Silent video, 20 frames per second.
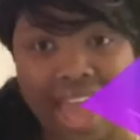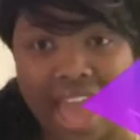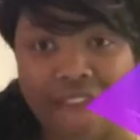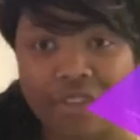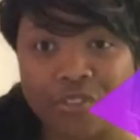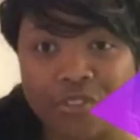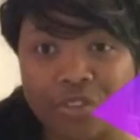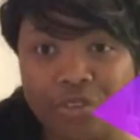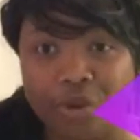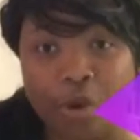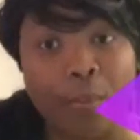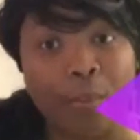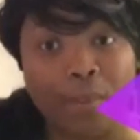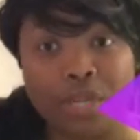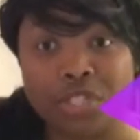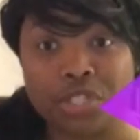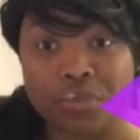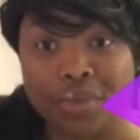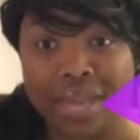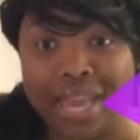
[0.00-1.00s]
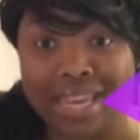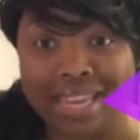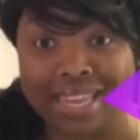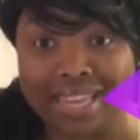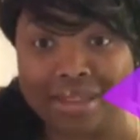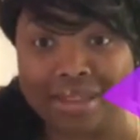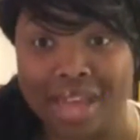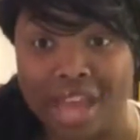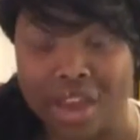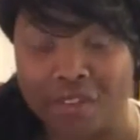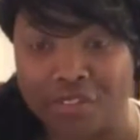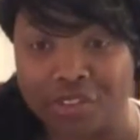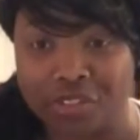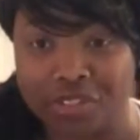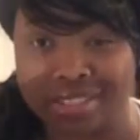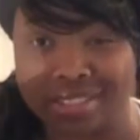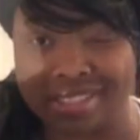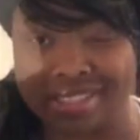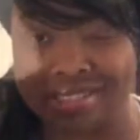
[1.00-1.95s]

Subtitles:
effort or muscle gaining efforts.